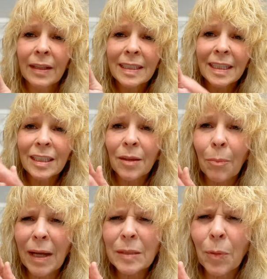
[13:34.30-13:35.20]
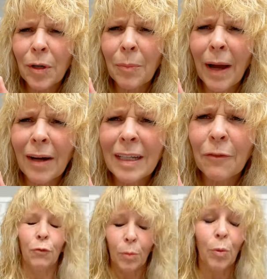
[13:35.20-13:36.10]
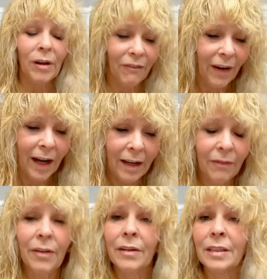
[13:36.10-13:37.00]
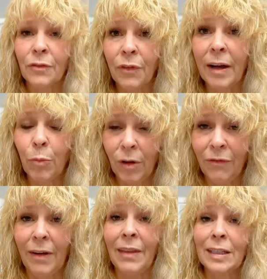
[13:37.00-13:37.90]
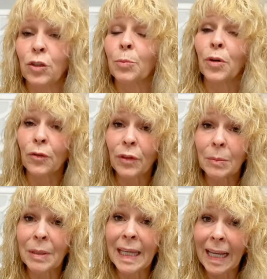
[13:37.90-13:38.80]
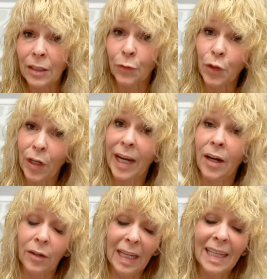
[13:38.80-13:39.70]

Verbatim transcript: this is the best part about it, 4.5 to 5.5. That's your perfect pH for your hair.